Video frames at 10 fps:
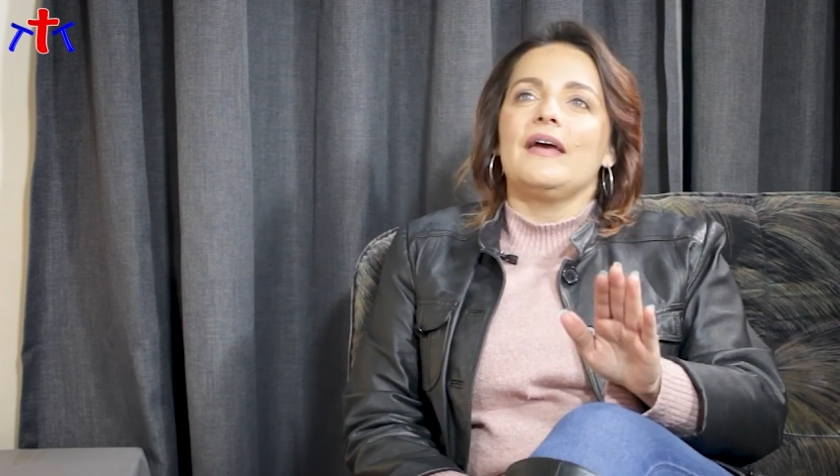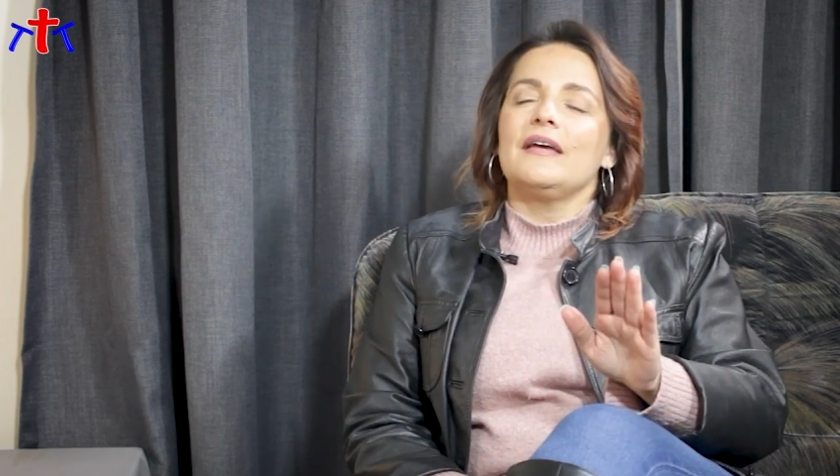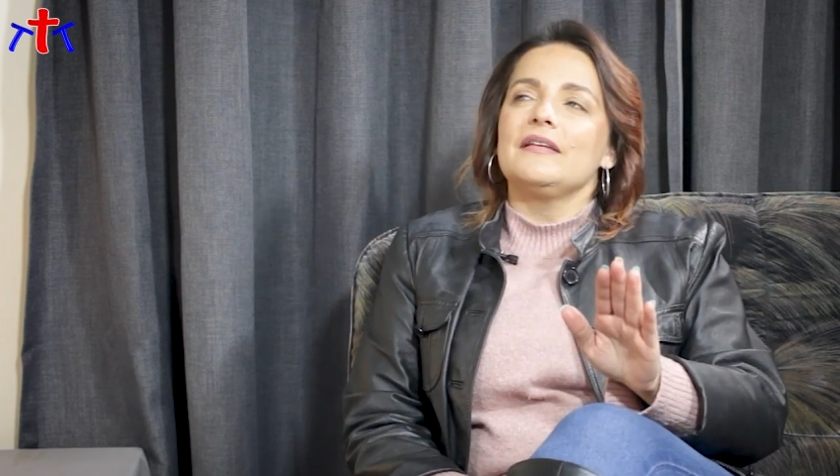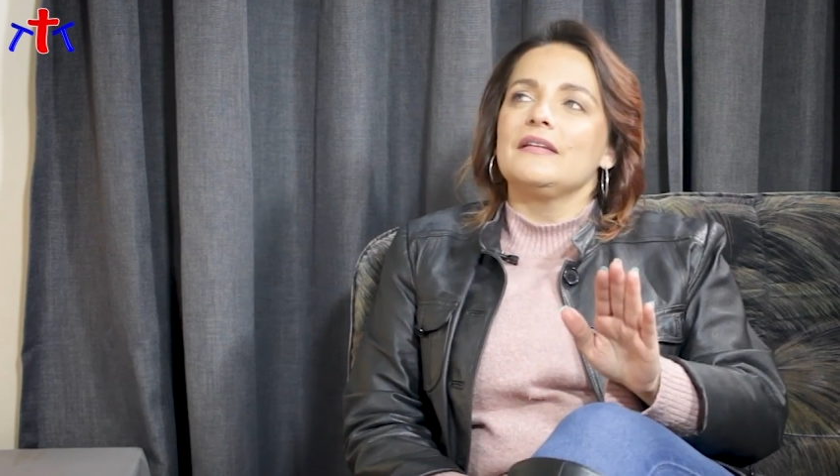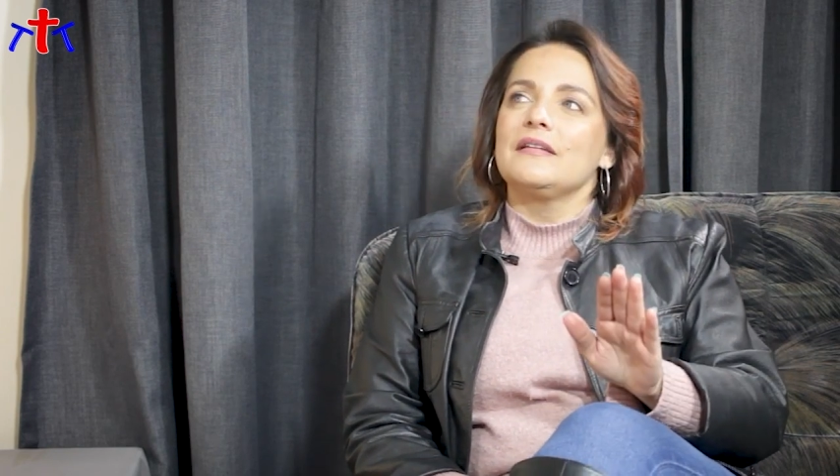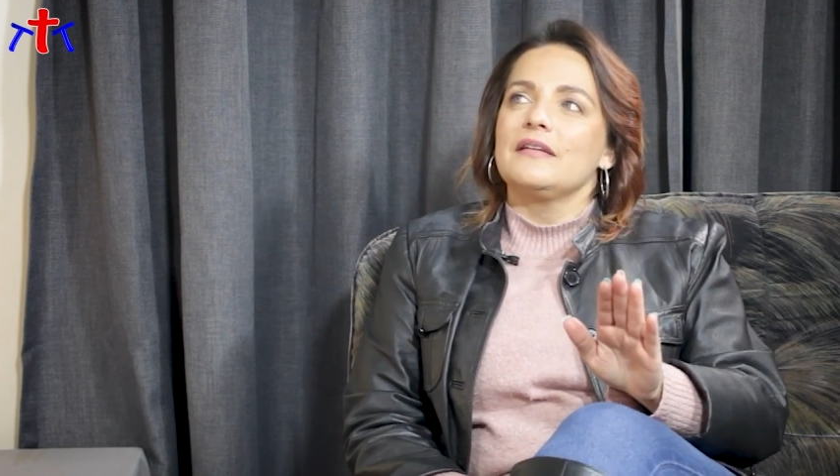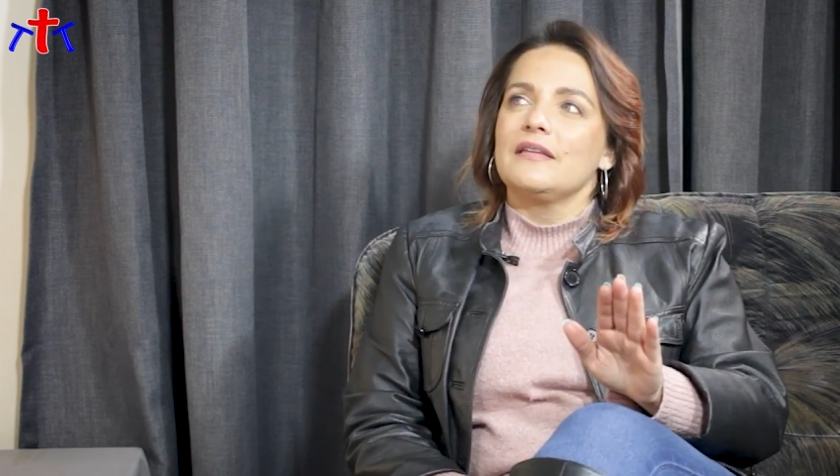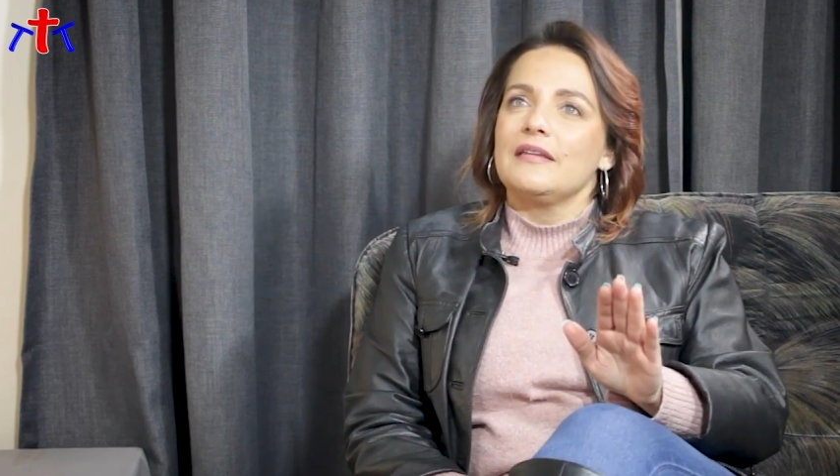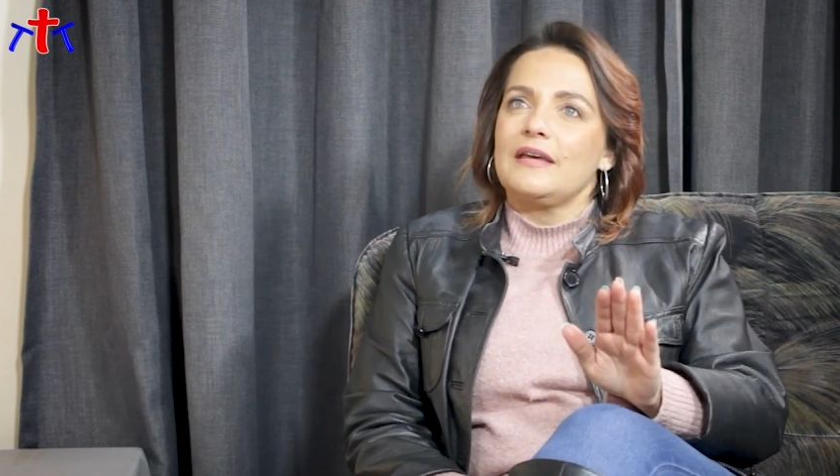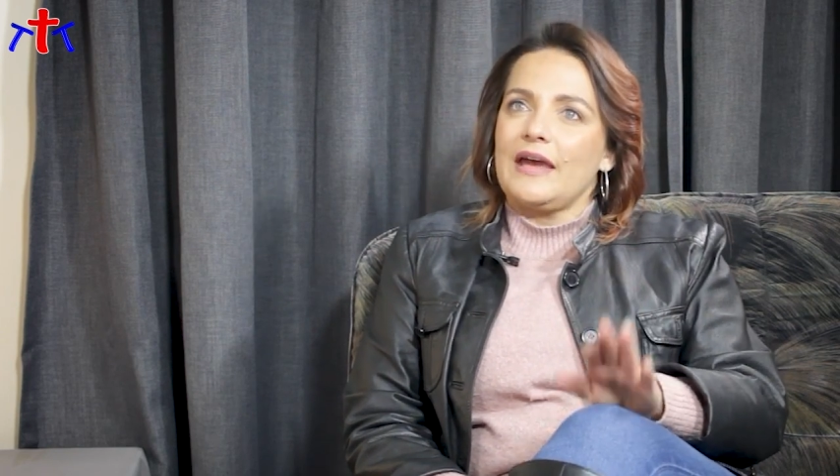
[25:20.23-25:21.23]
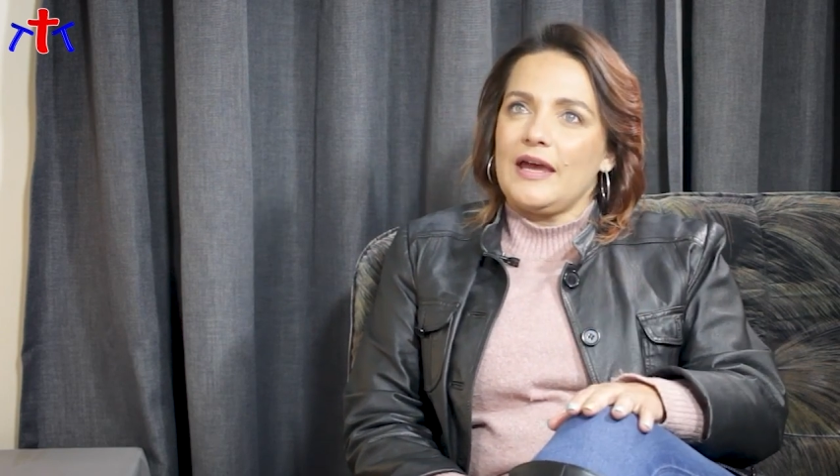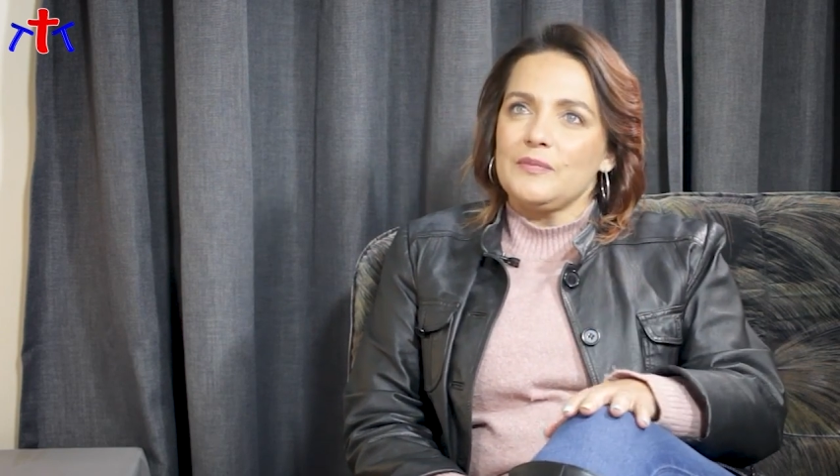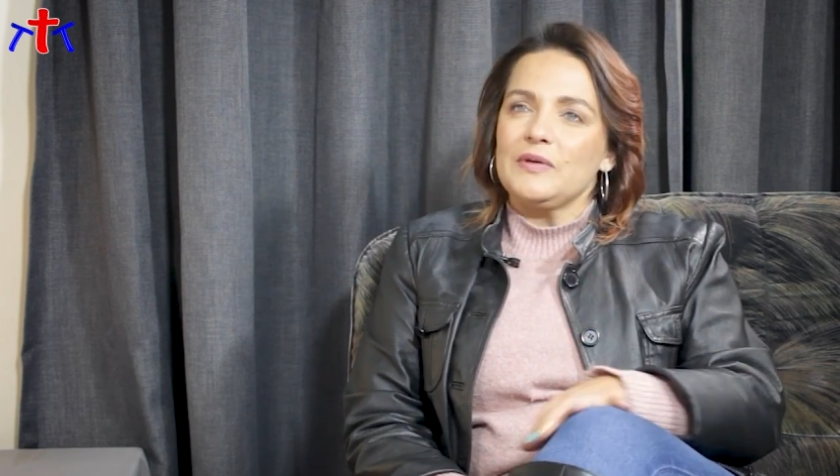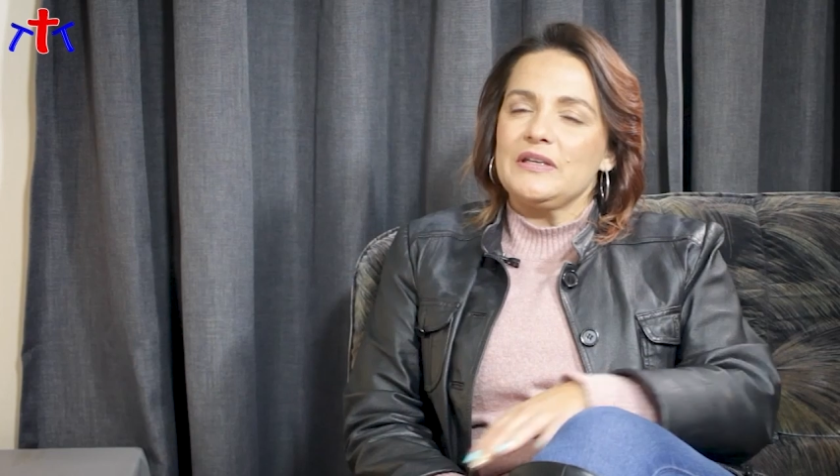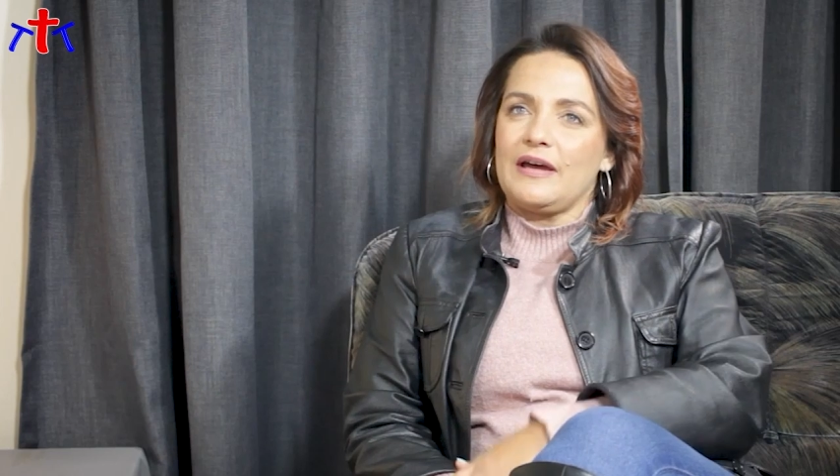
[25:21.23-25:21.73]
And there
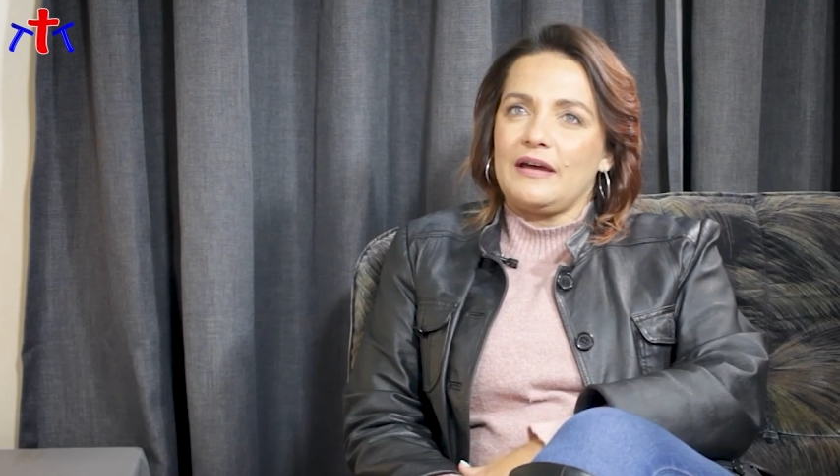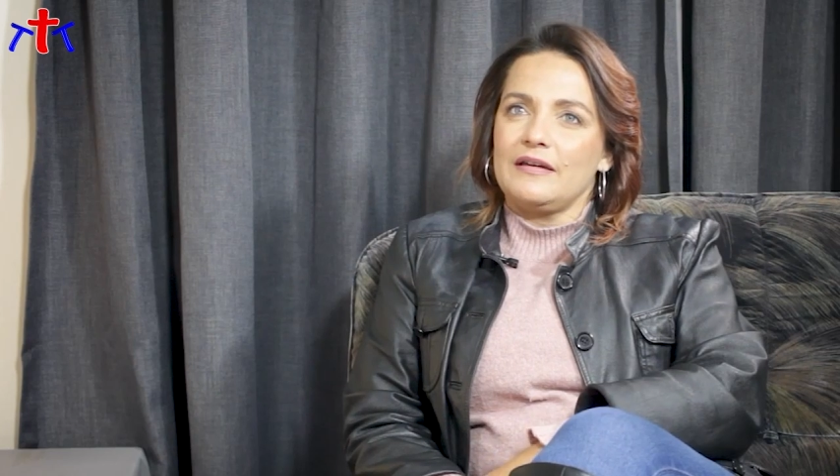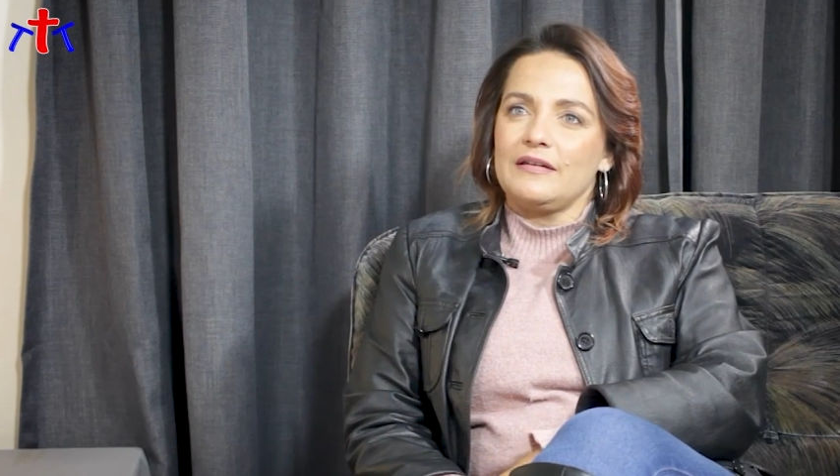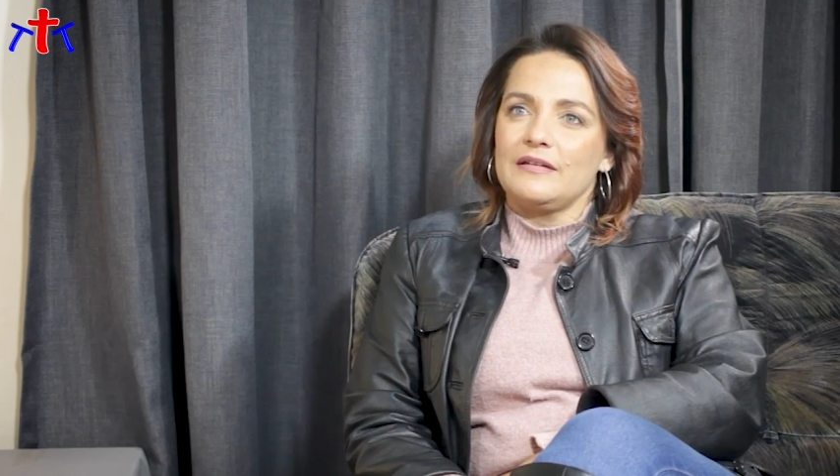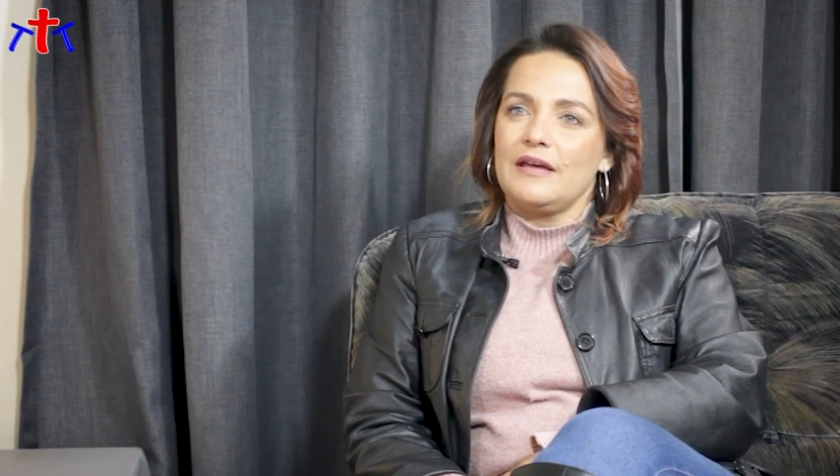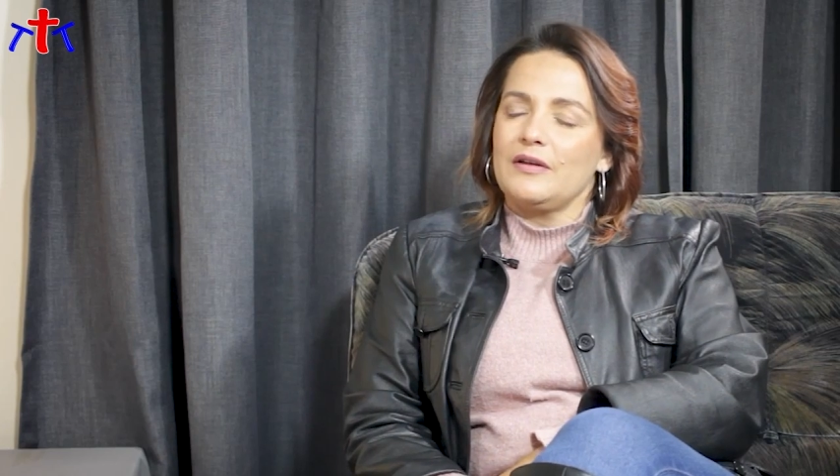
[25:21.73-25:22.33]
came a day,